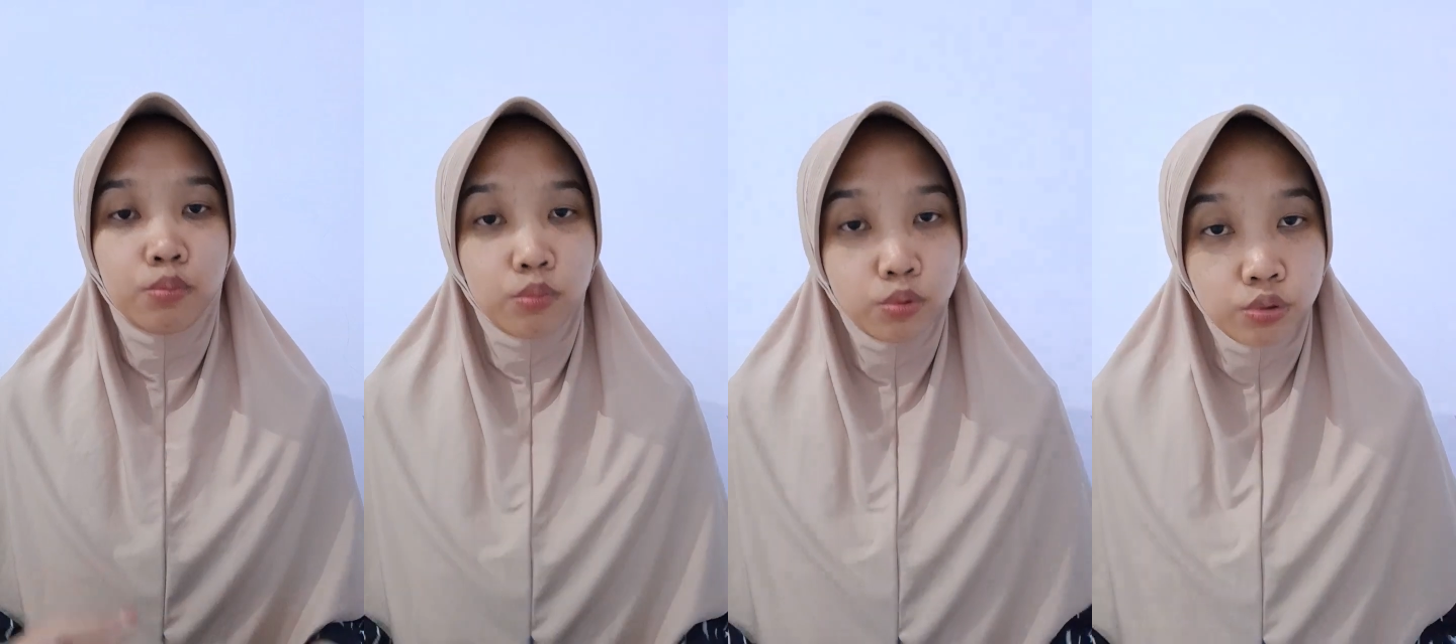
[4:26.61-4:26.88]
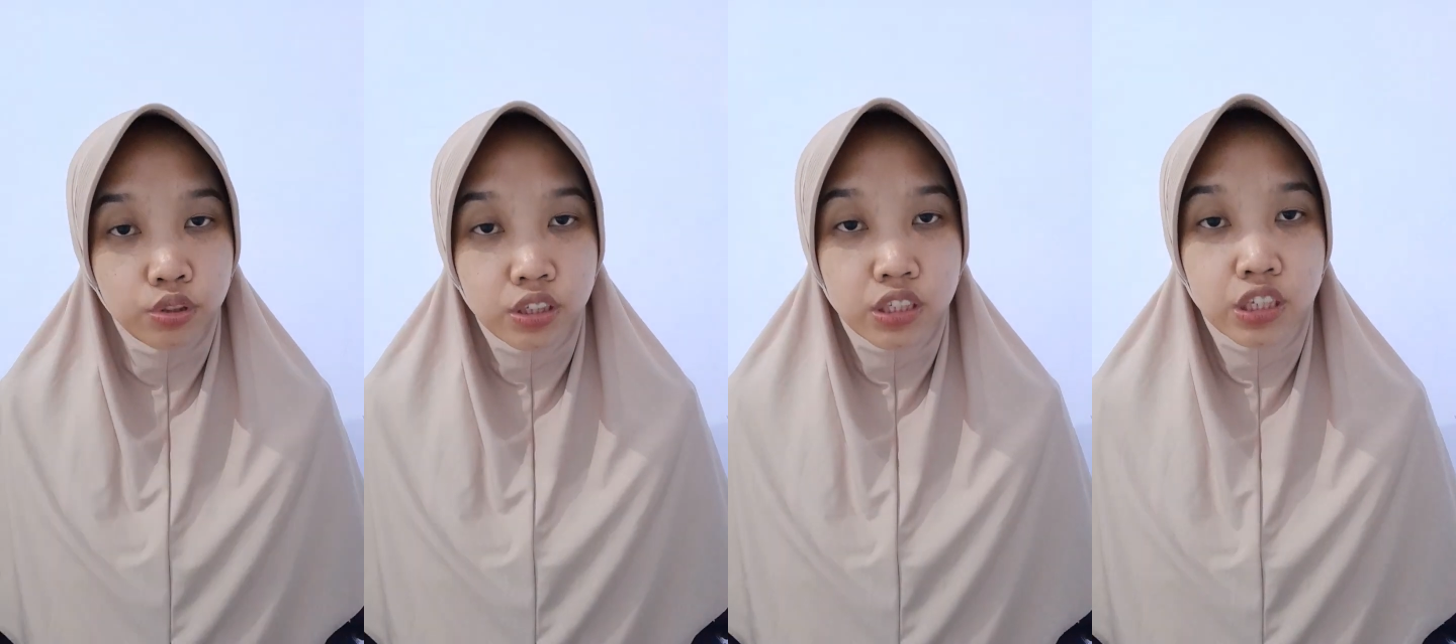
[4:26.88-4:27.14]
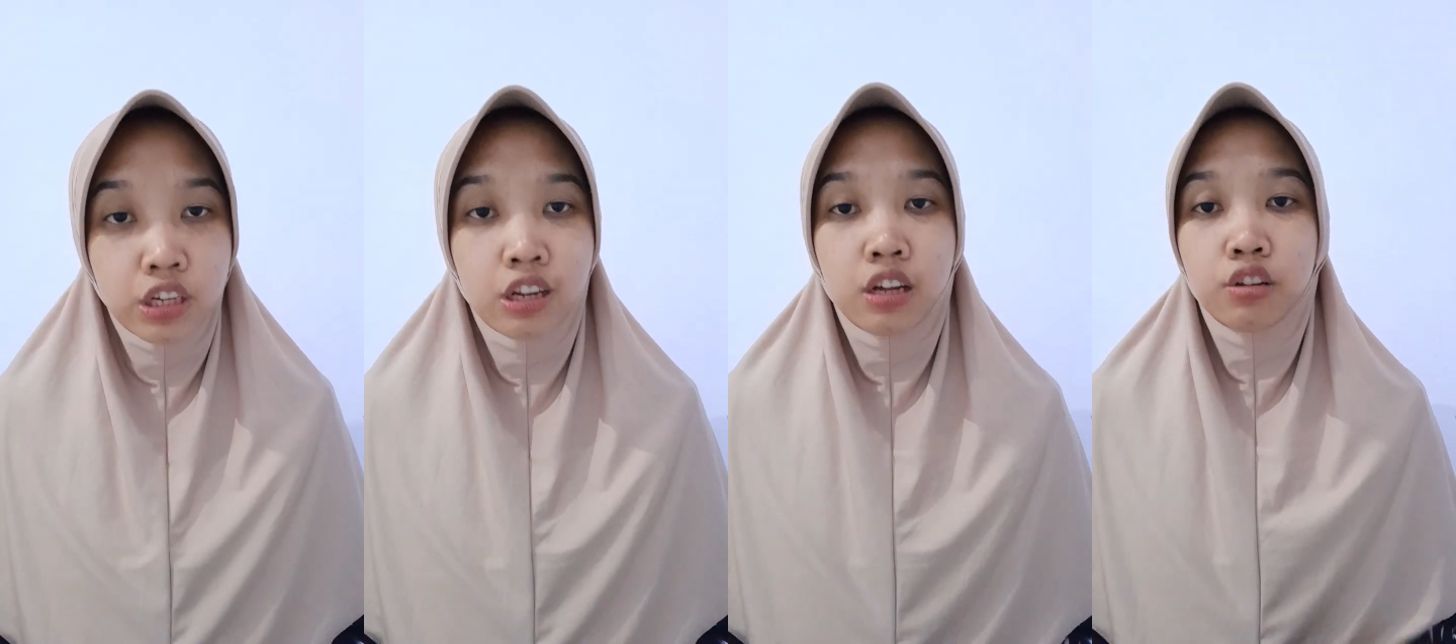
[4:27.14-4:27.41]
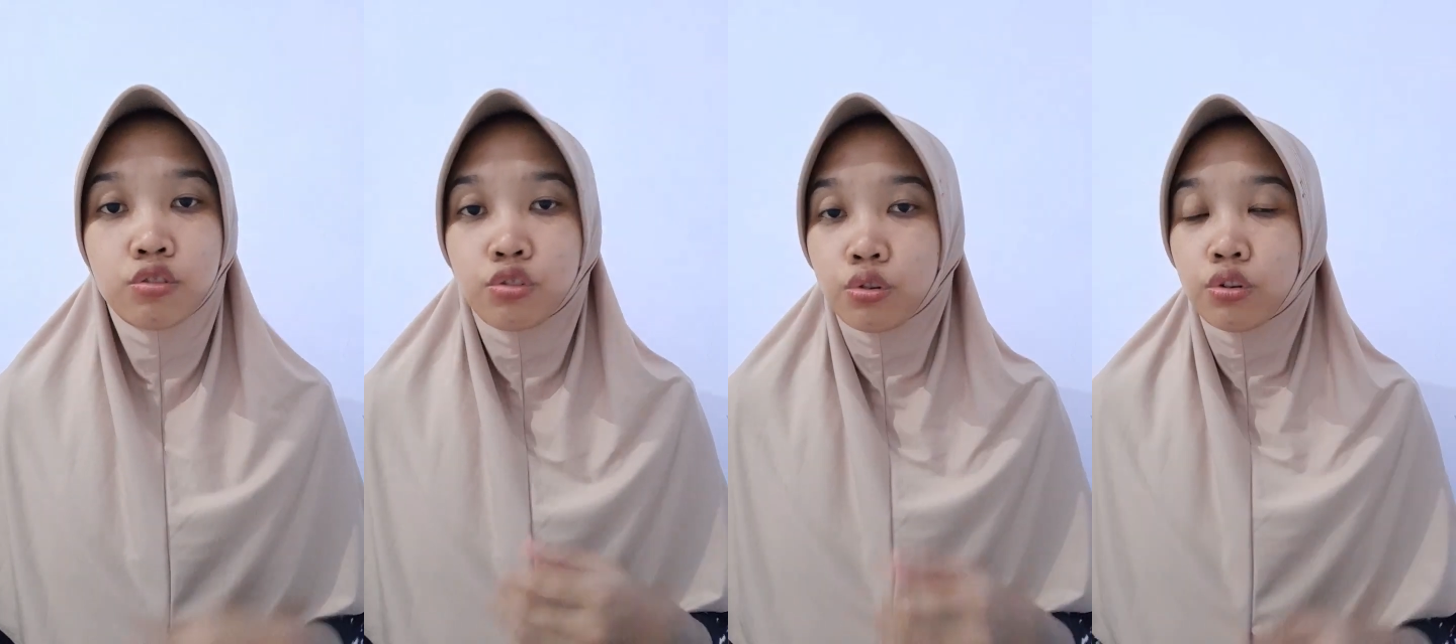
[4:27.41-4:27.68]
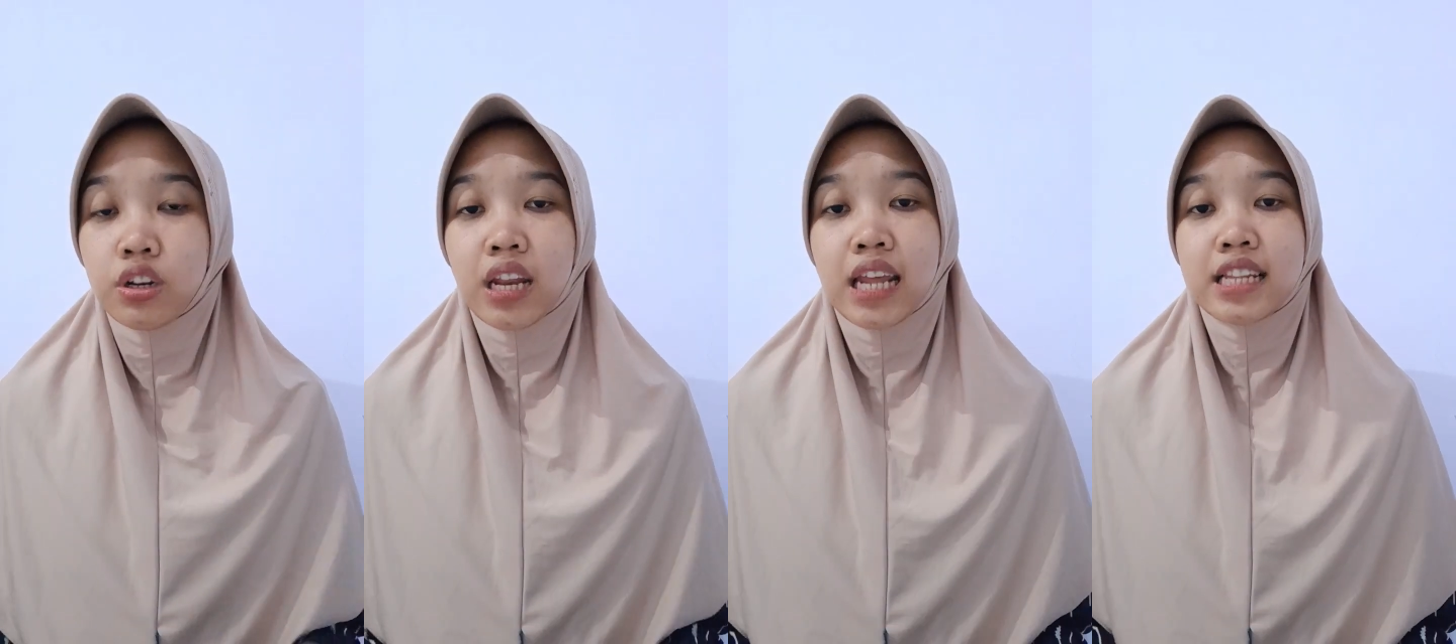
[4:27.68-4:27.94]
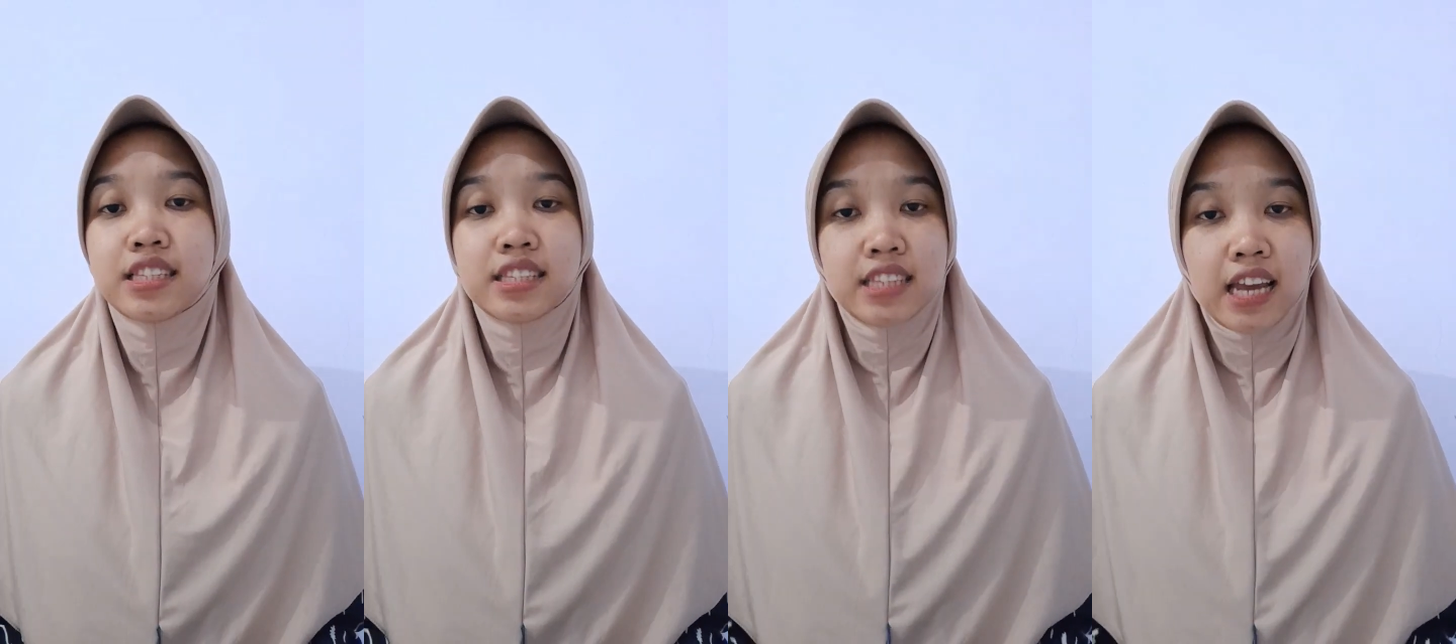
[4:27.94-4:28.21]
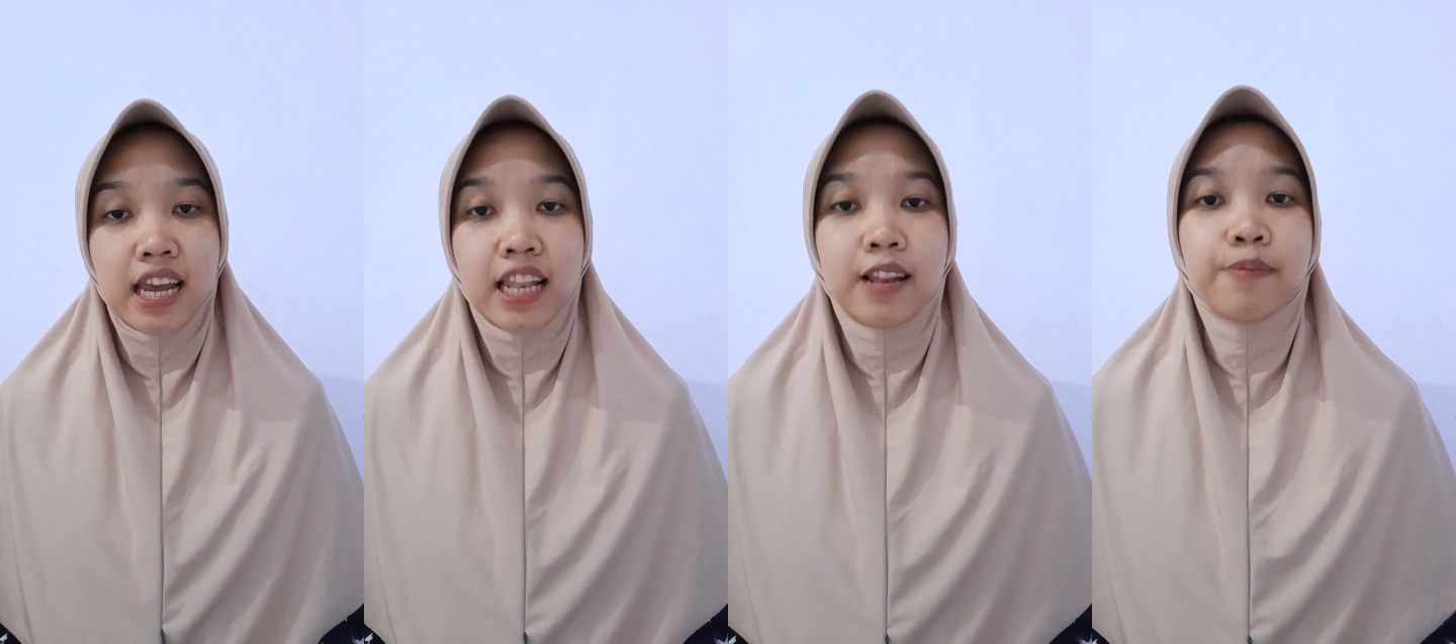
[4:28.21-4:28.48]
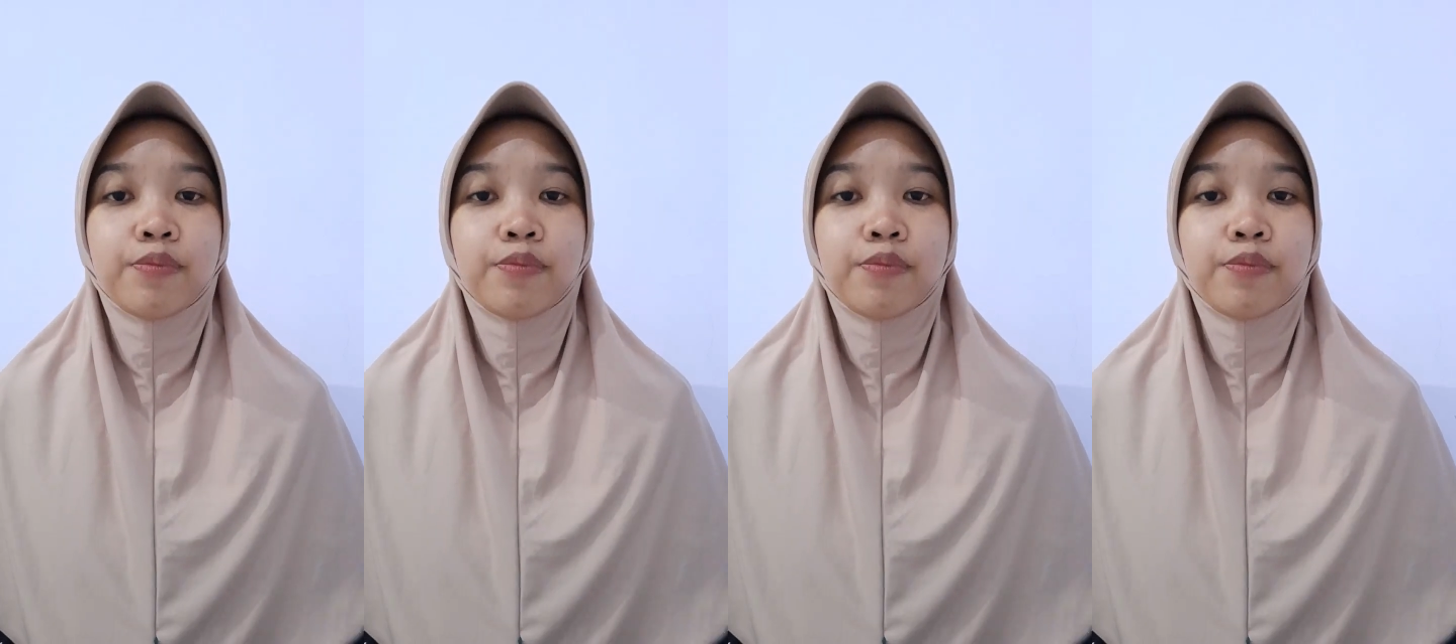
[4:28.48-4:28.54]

mood, tone, and style.